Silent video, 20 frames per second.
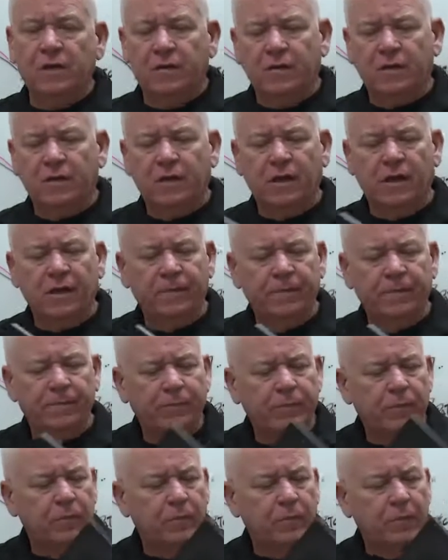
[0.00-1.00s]
Okay,
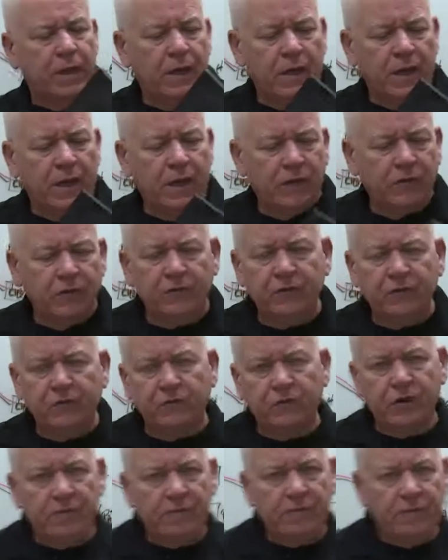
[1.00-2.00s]
this is a
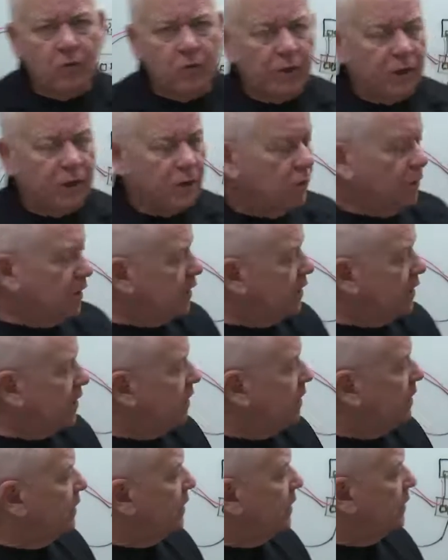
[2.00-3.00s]
great phone, by the way.
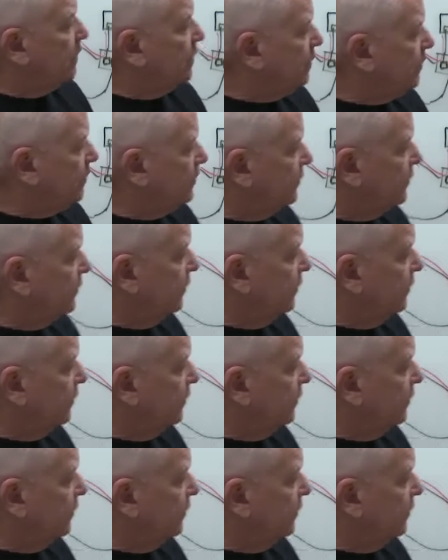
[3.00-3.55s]
This